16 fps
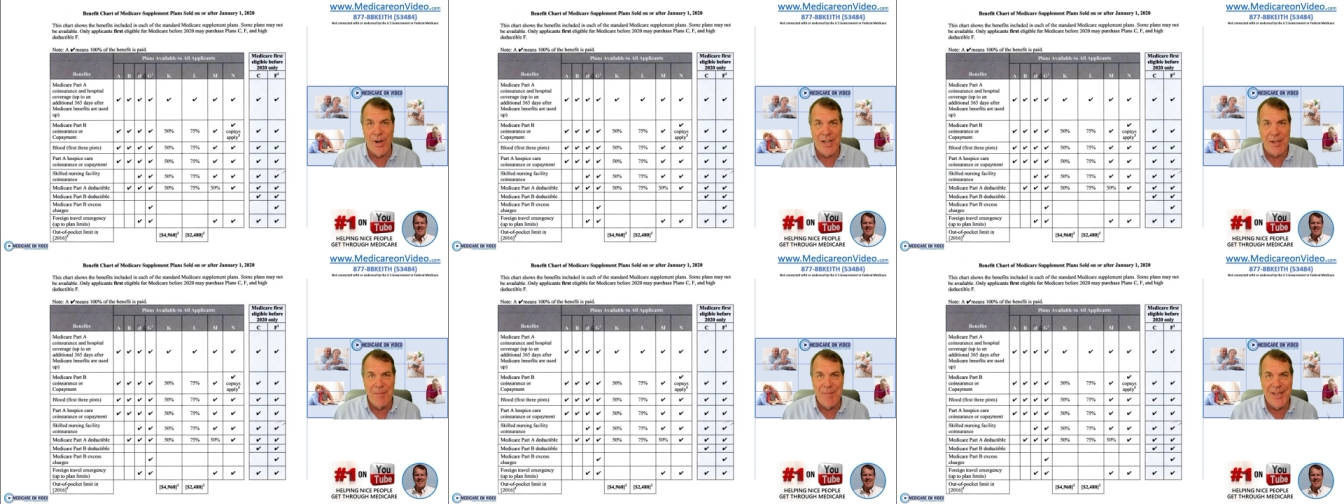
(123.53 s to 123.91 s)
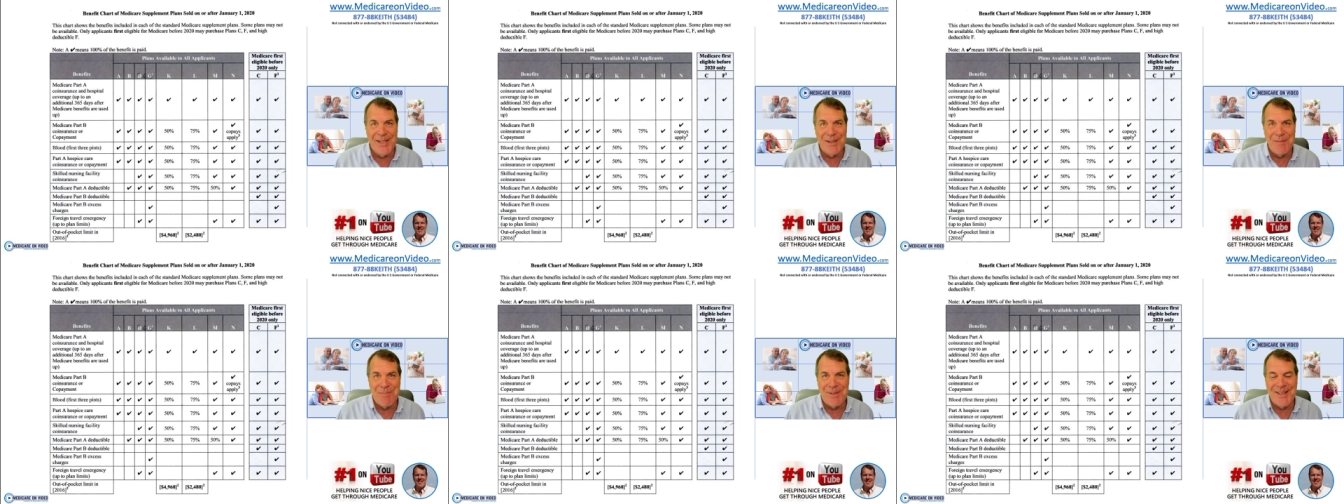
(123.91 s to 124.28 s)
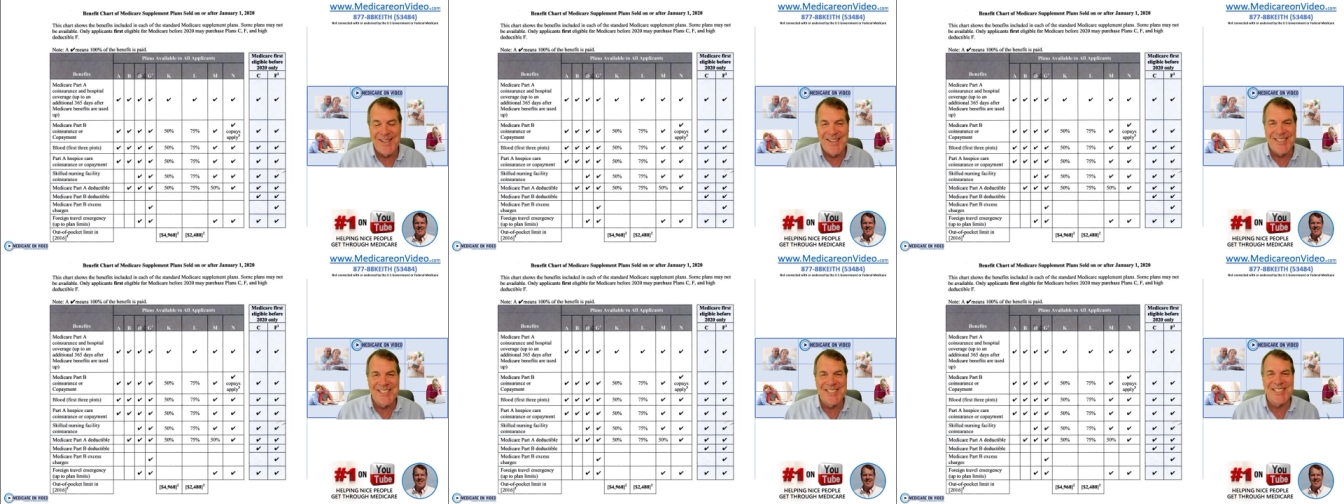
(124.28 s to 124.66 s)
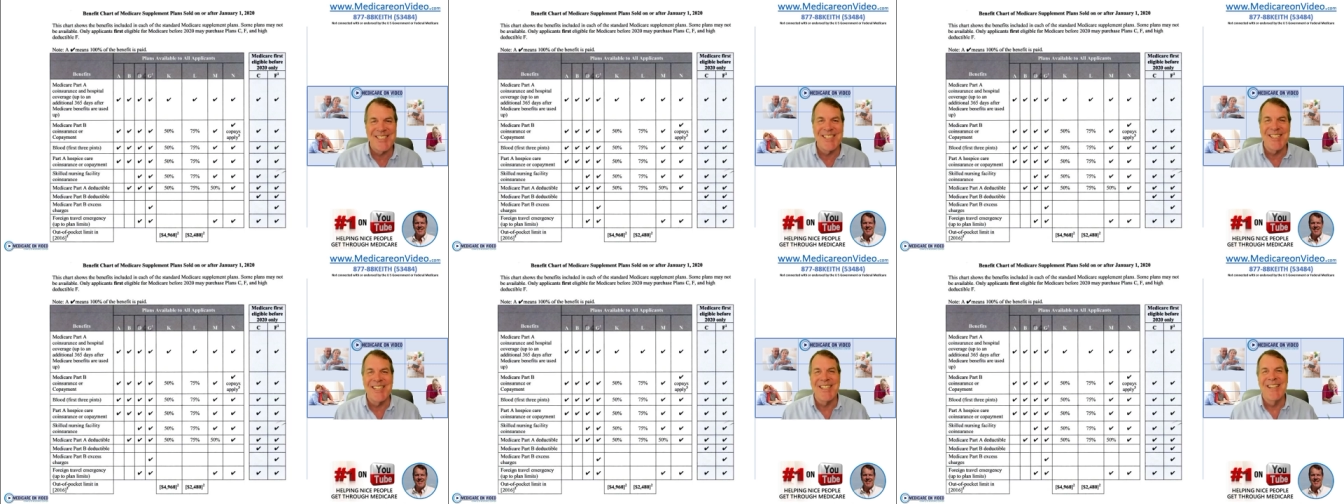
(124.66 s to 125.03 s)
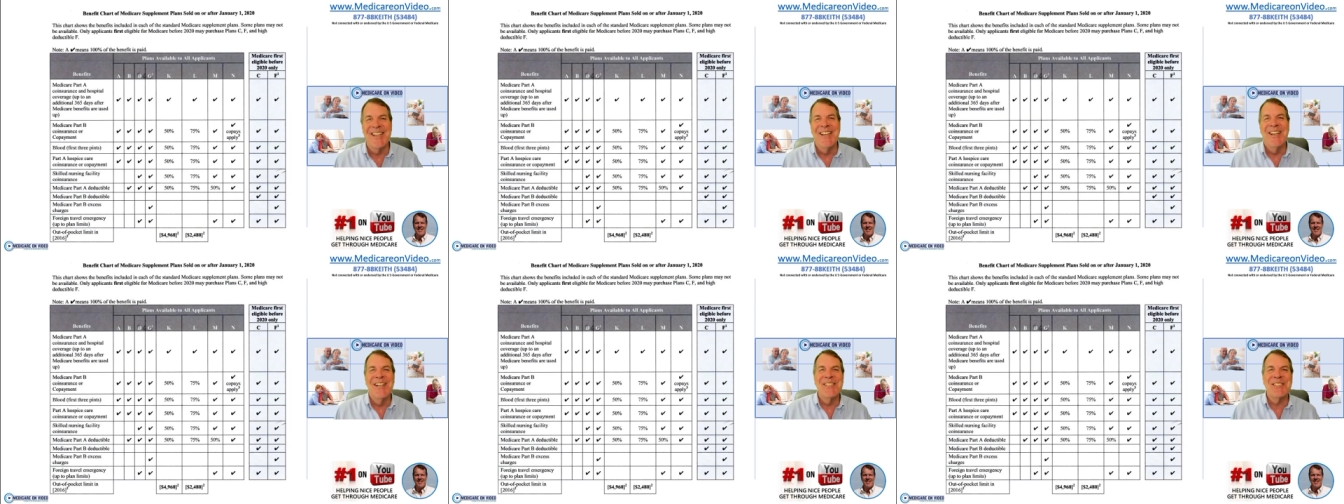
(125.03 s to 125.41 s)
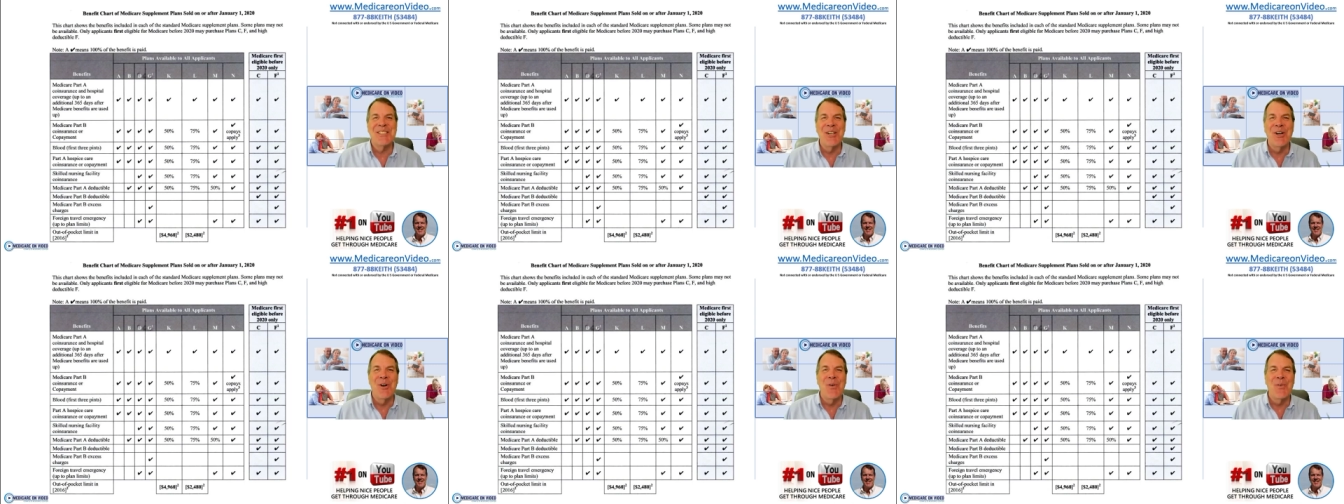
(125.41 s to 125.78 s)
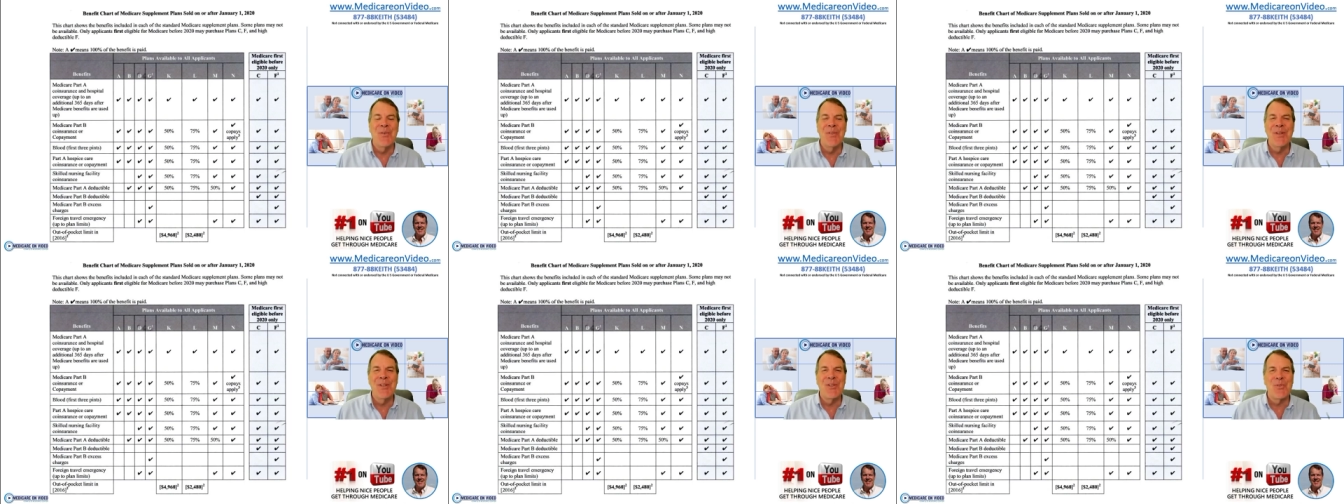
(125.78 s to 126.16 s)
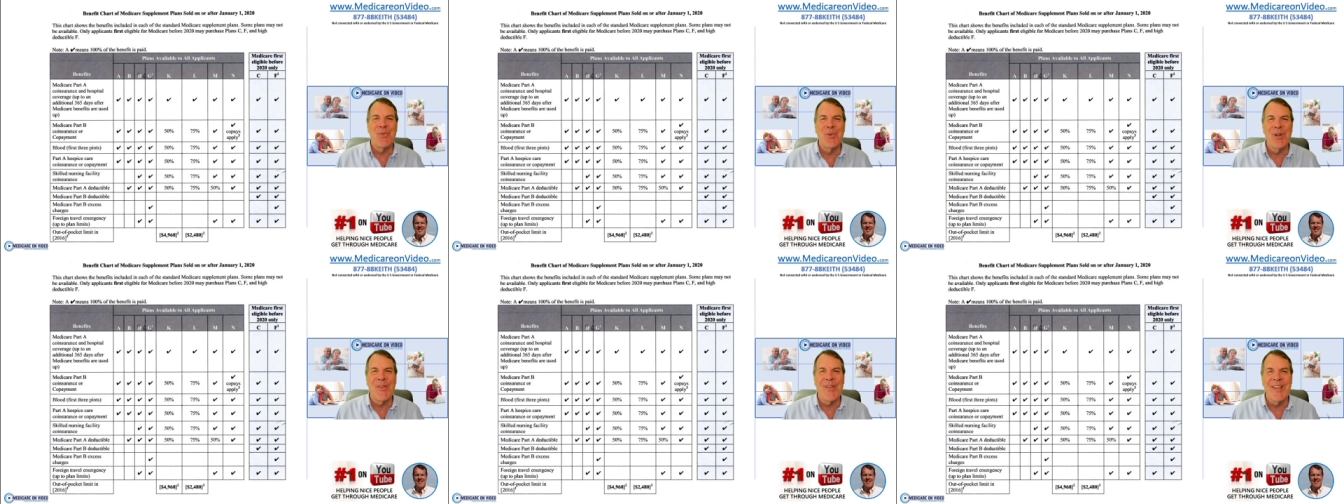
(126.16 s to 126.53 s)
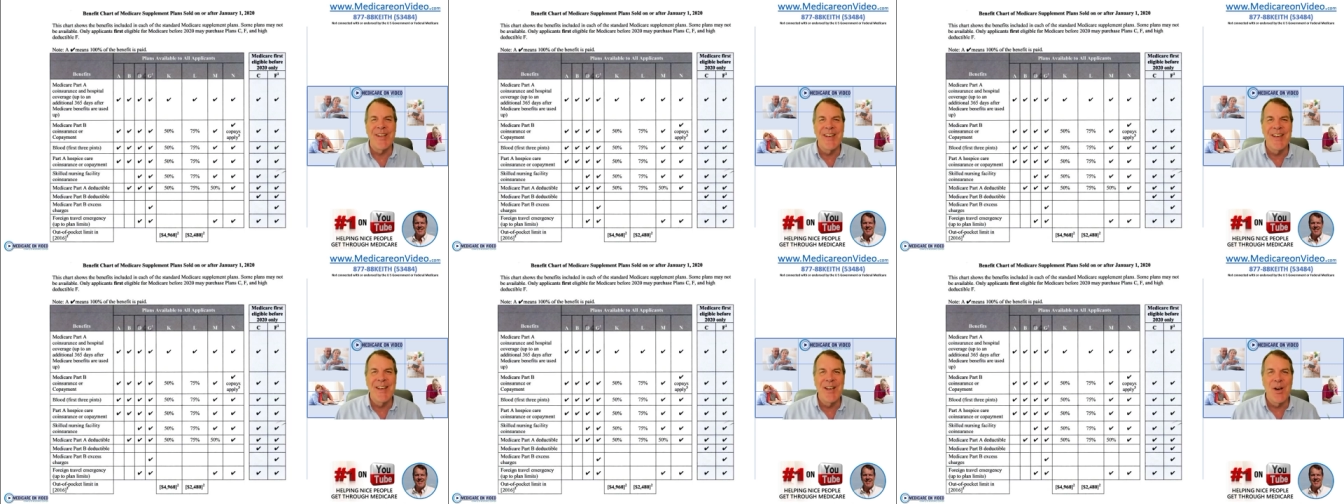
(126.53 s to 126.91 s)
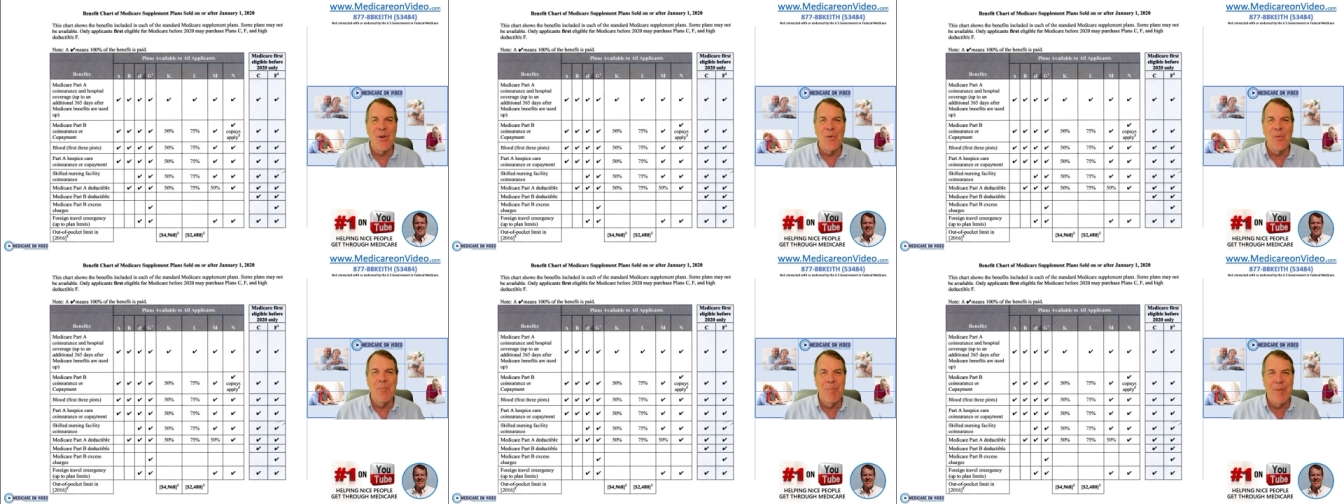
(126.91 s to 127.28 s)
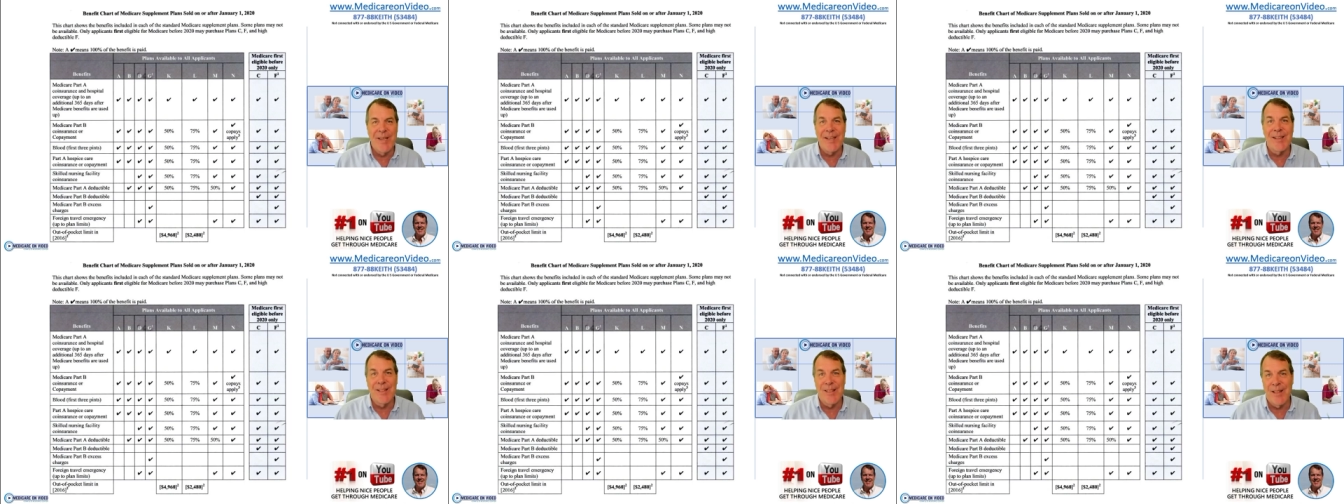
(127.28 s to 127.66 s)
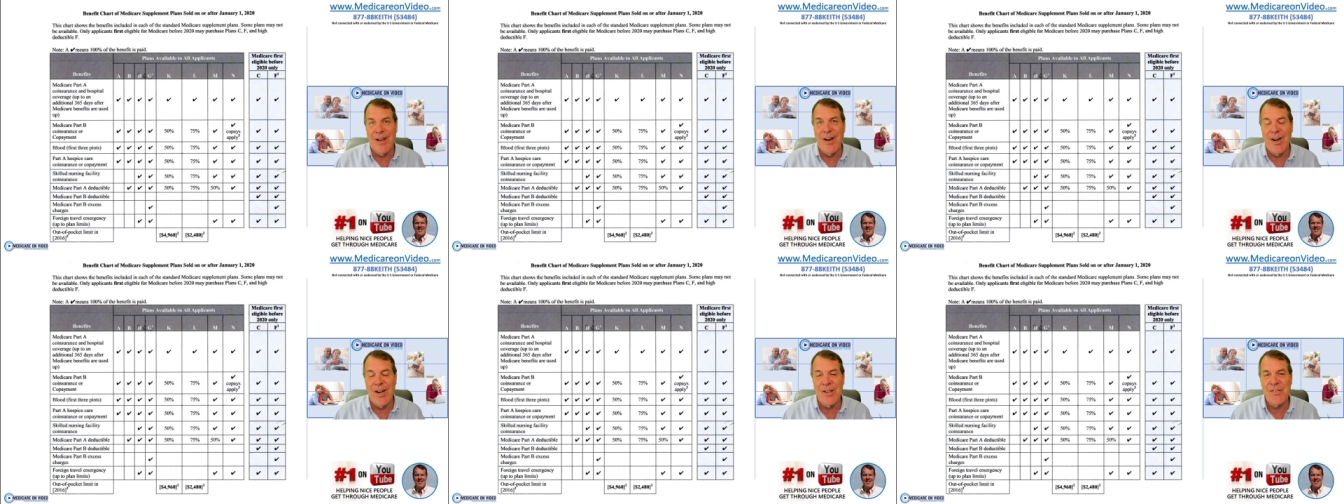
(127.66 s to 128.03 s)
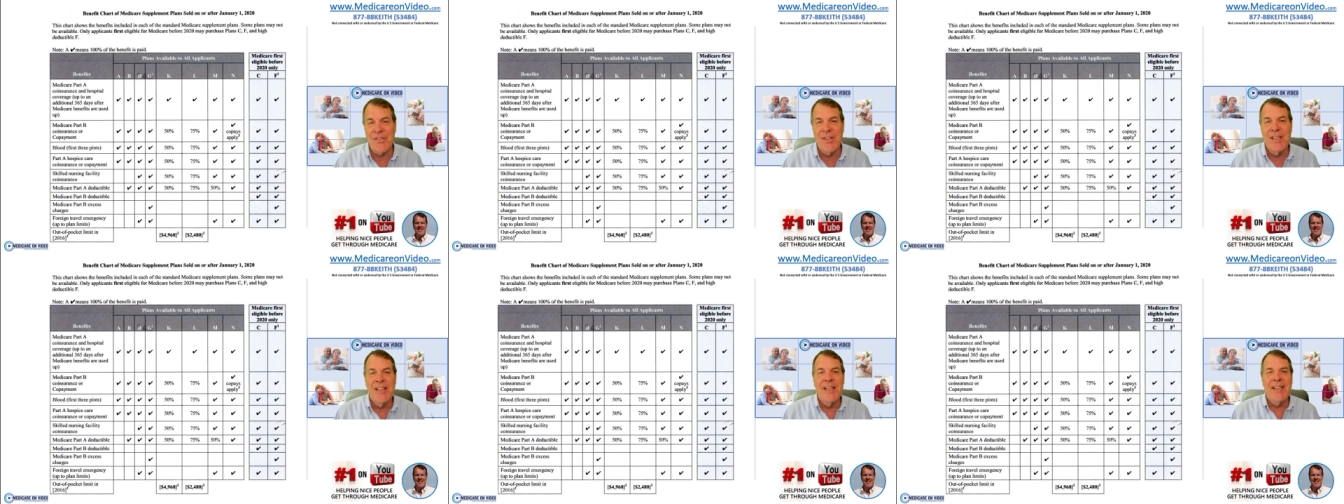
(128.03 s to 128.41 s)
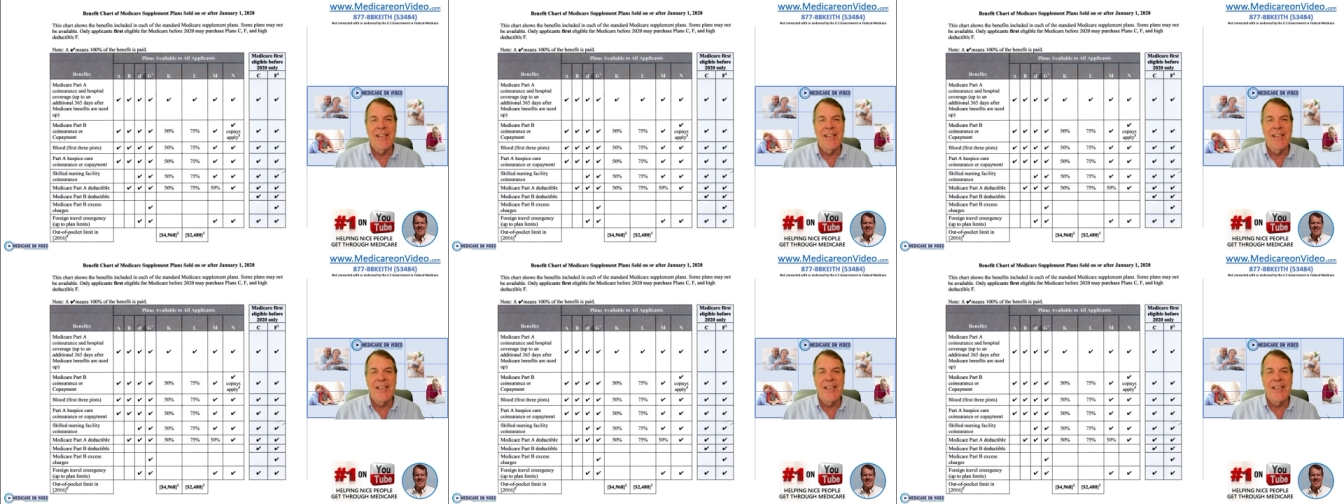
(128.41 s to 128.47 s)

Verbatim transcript: recommended Plan C. So it's really no big loss.